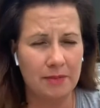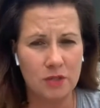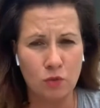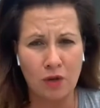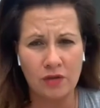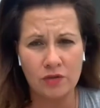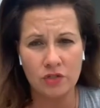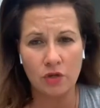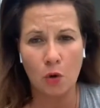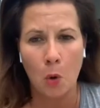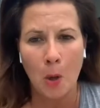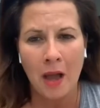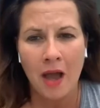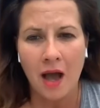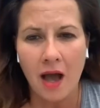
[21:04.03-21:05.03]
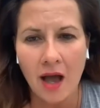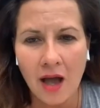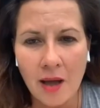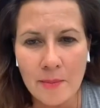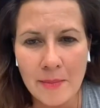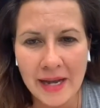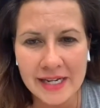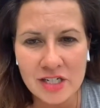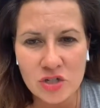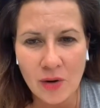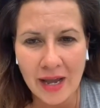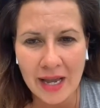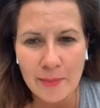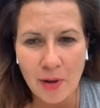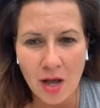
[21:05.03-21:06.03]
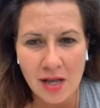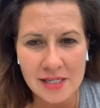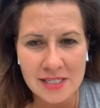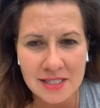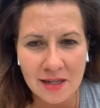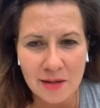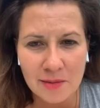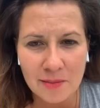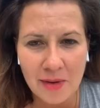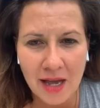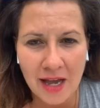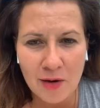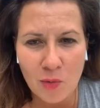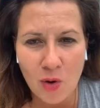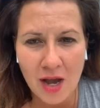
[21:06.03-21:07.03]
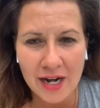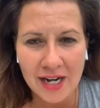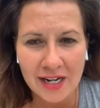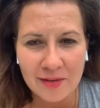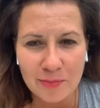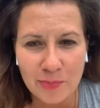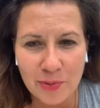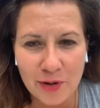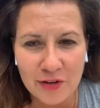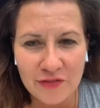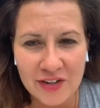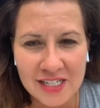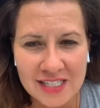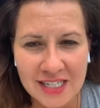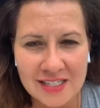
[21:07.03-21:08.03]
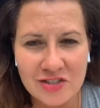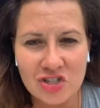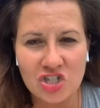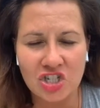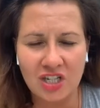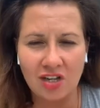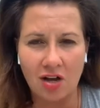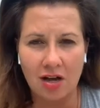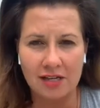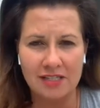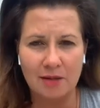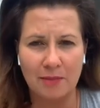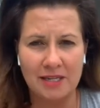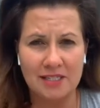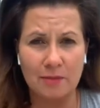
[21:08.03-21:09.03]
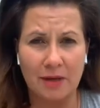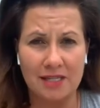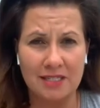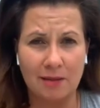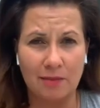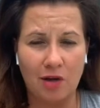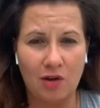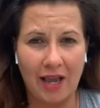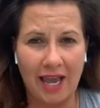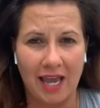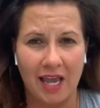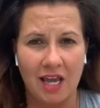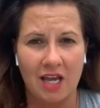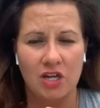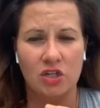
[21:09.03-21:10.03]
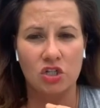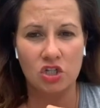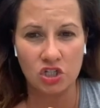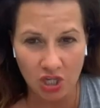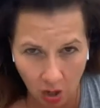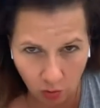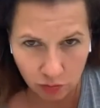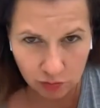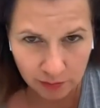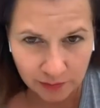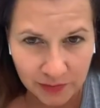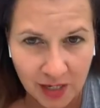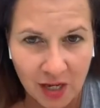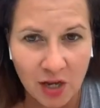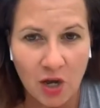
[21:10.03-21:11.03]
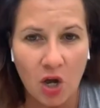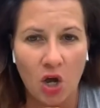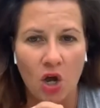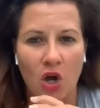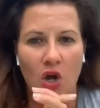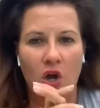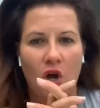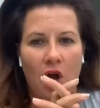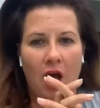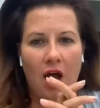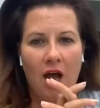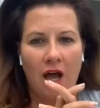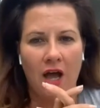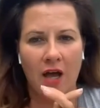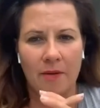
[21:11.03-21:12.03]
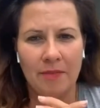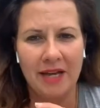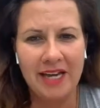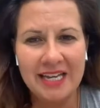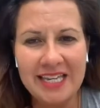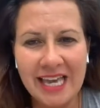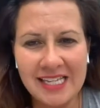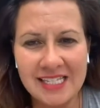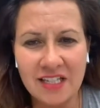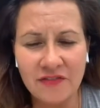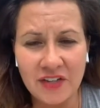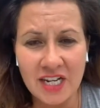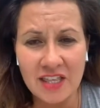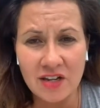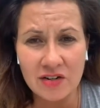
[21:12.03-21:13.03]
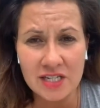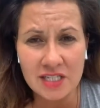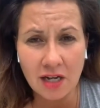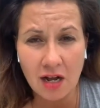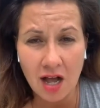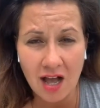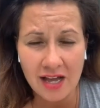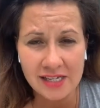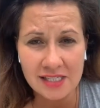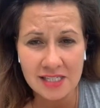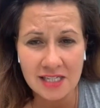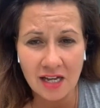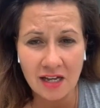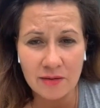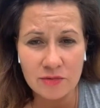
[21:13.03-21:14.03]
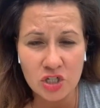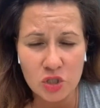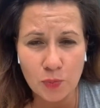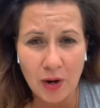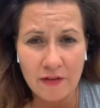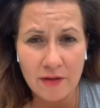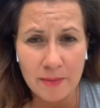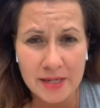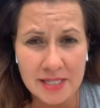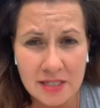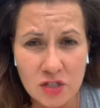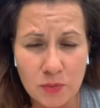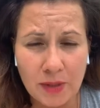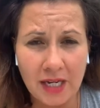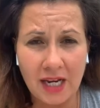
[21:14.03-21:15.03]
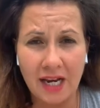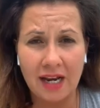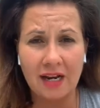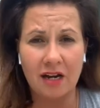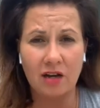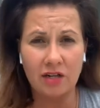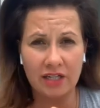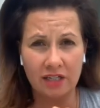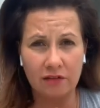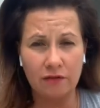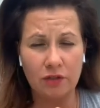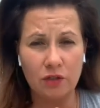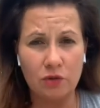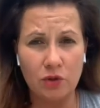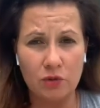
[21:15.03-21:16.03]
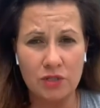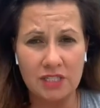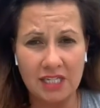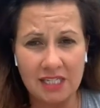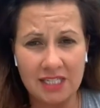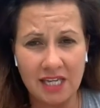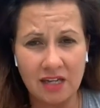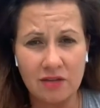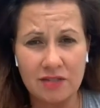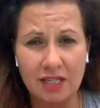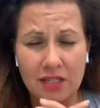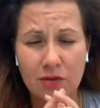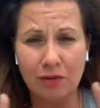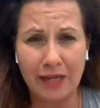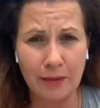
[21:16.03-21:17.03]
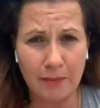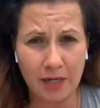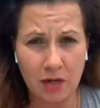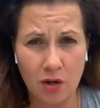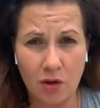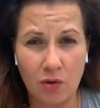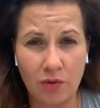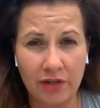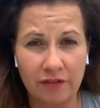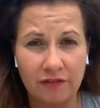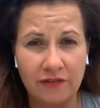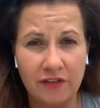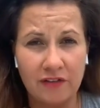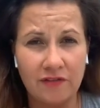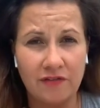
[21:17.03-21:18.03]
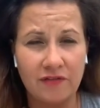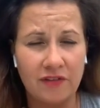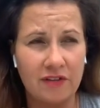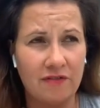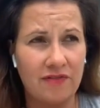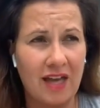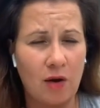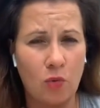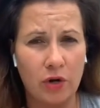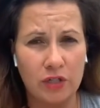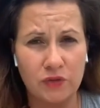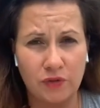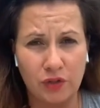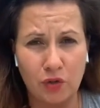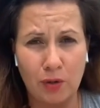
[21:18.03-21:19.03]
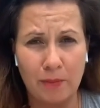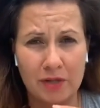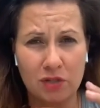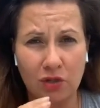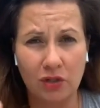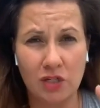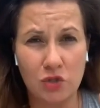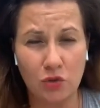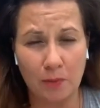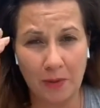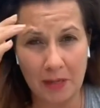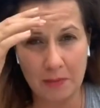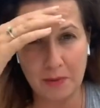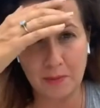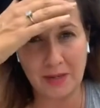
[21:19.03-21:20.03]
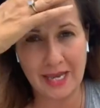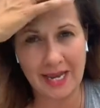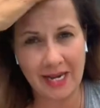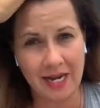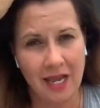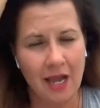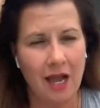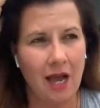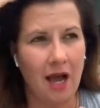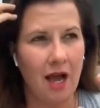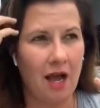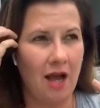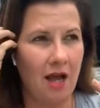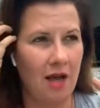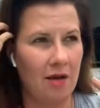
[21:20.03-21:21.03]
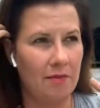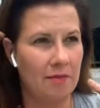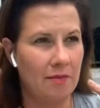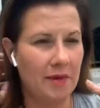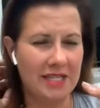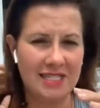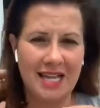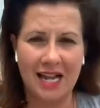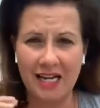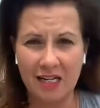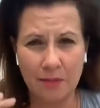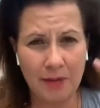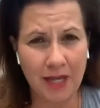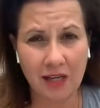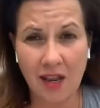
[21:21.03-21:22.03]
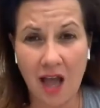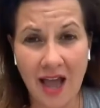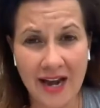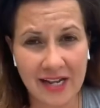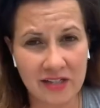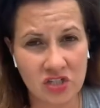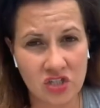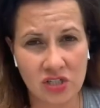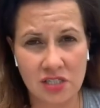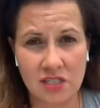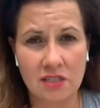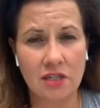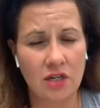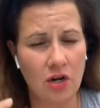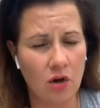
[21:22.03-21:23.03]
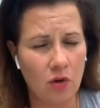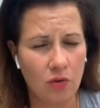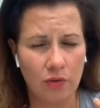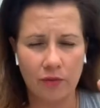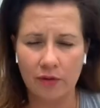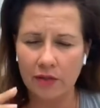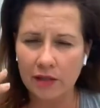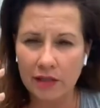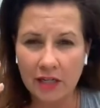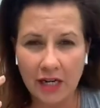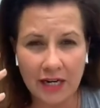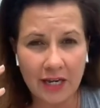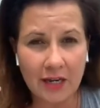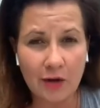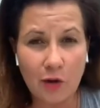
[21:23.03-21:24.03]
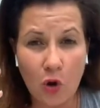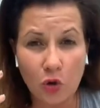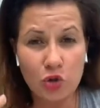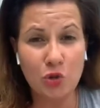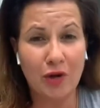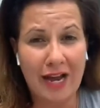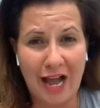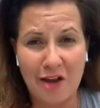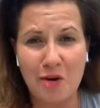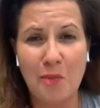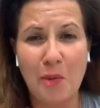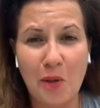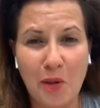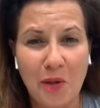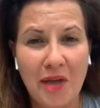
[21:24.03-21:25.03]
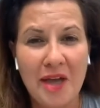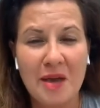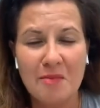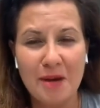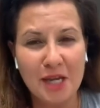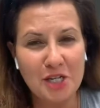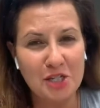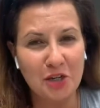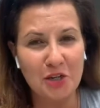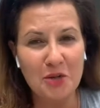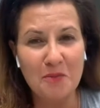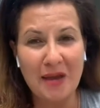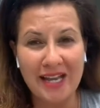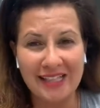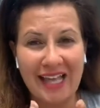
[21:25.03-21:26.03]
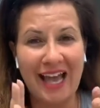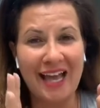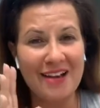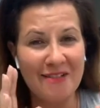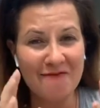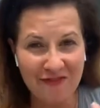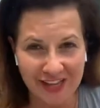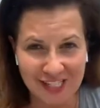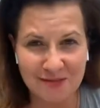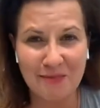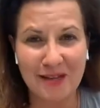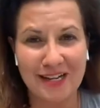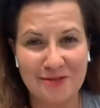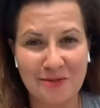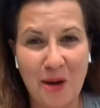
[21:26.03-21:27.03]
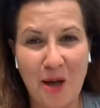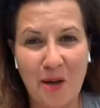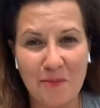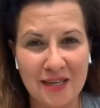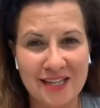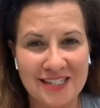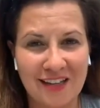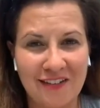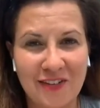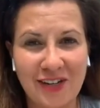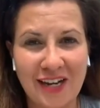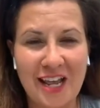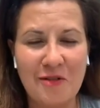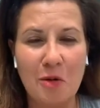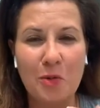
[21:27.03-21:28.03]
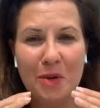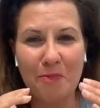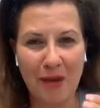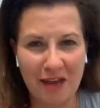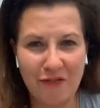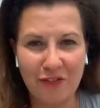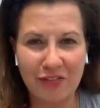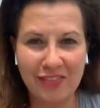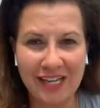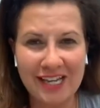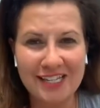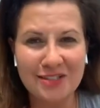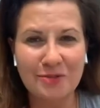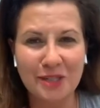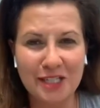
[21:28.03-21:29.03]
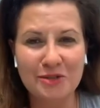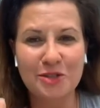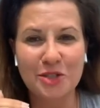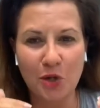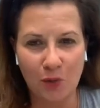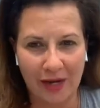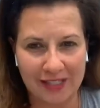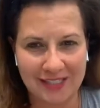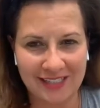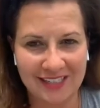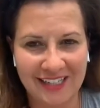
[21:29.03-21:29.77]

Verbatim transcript: as well so uh, my tribe awesome I want it perfect SG awesome awesome awesome okay so um, yes, Tiffany, there is a cost. Um, just private message me and I'll give you those details and you let me know if, if, if that works for you. I'm also going to do a payment plan. Um, it's not going to be a lot. It's just, you know, gonna hold you accountable. Make sure you make that investment as well because I feel like when we pay for things, we do it.